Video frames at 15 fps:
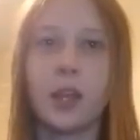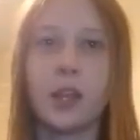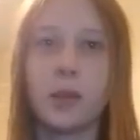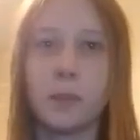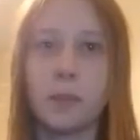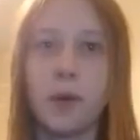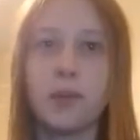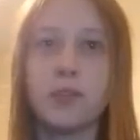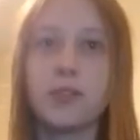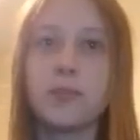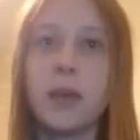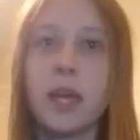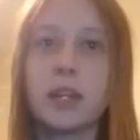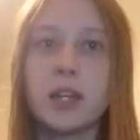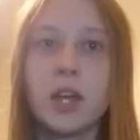The
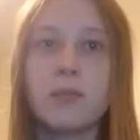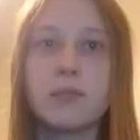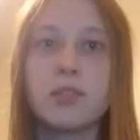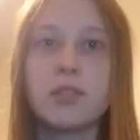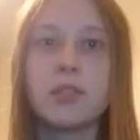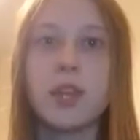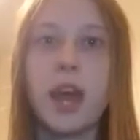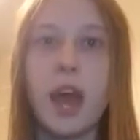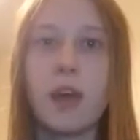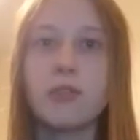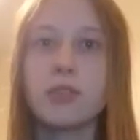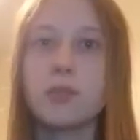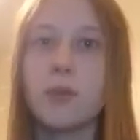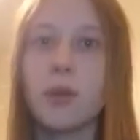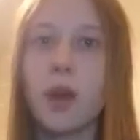postman comes to the
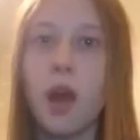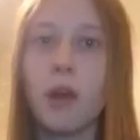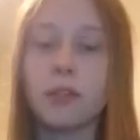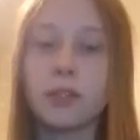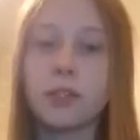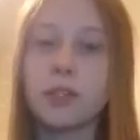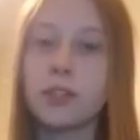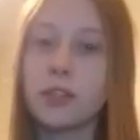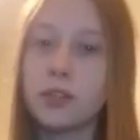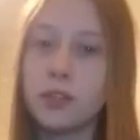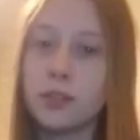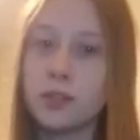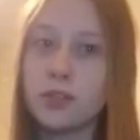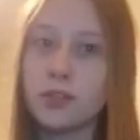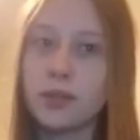house more often than
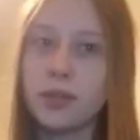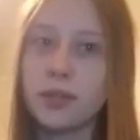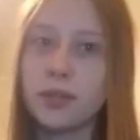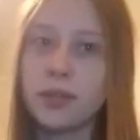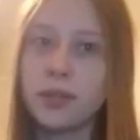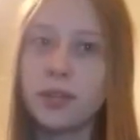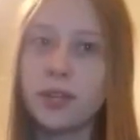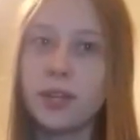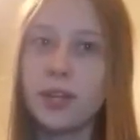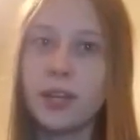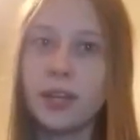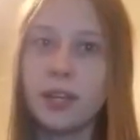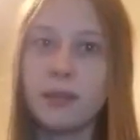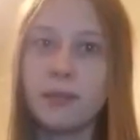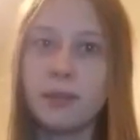usual.
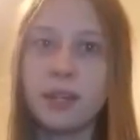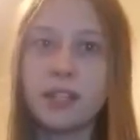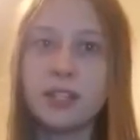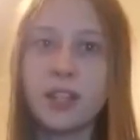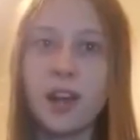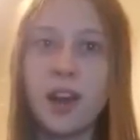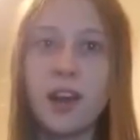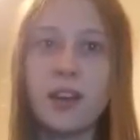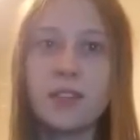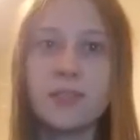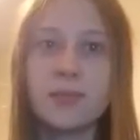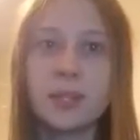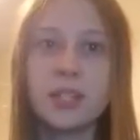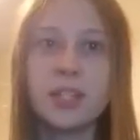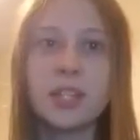He brings
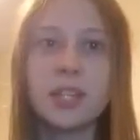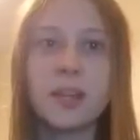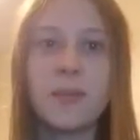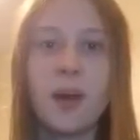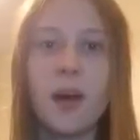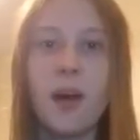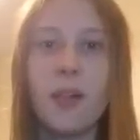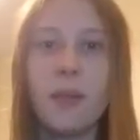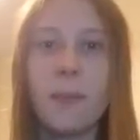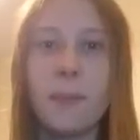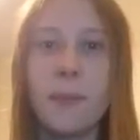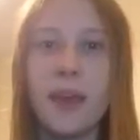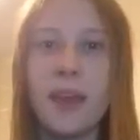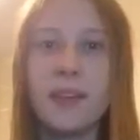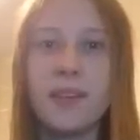cards wishing them all a
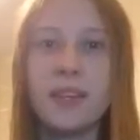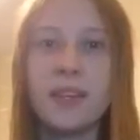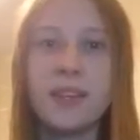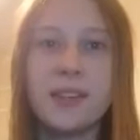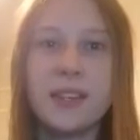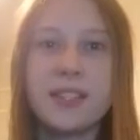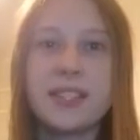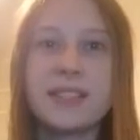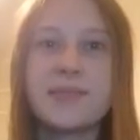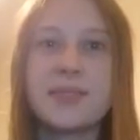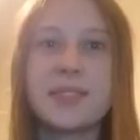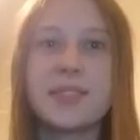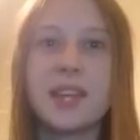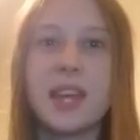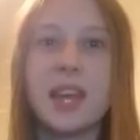Merry
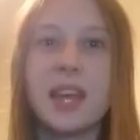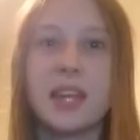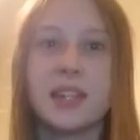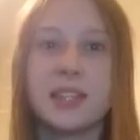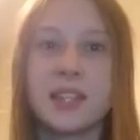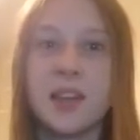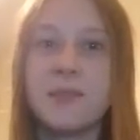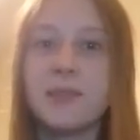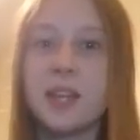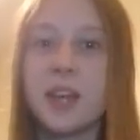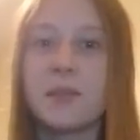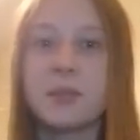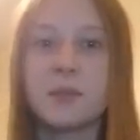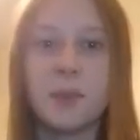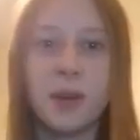Christmas, and
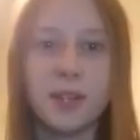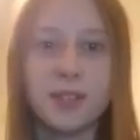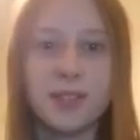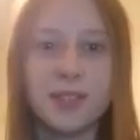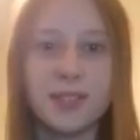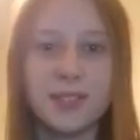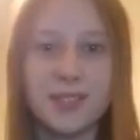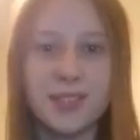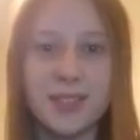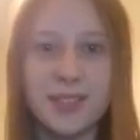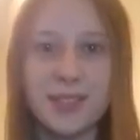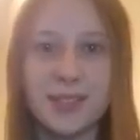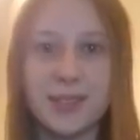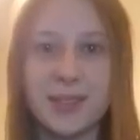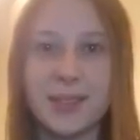sometimes parcels
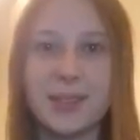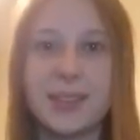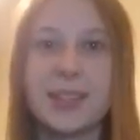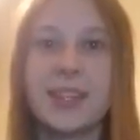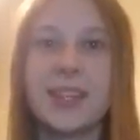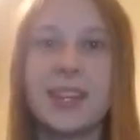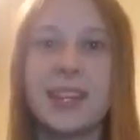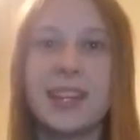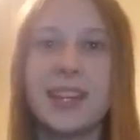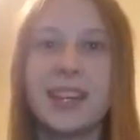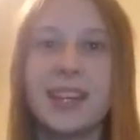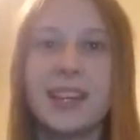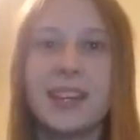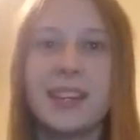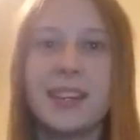too.
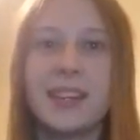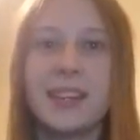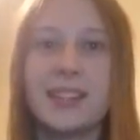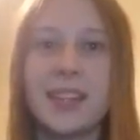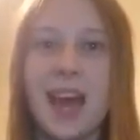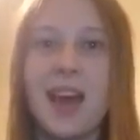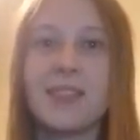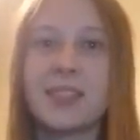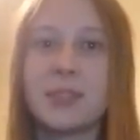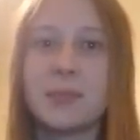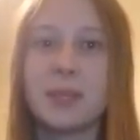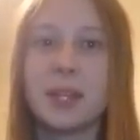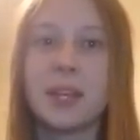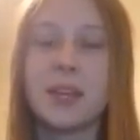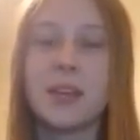These have to
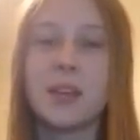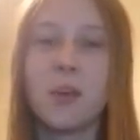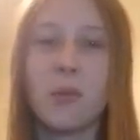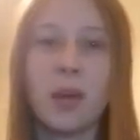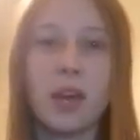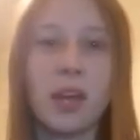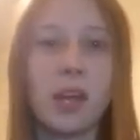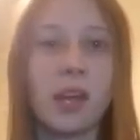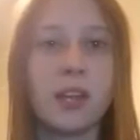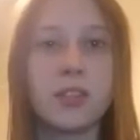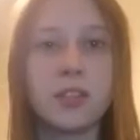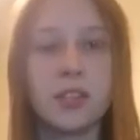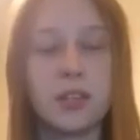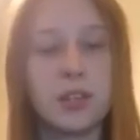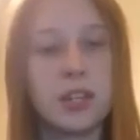be hidden away
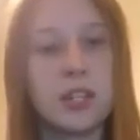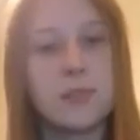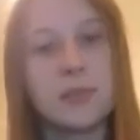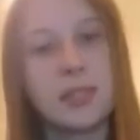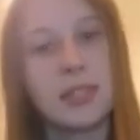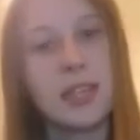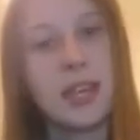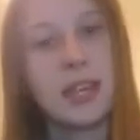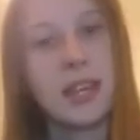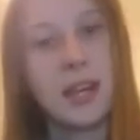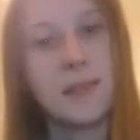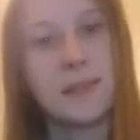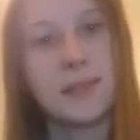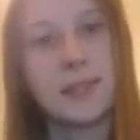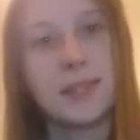until Christmas Day
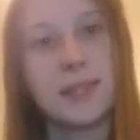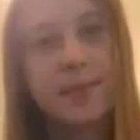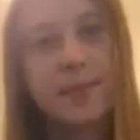comes.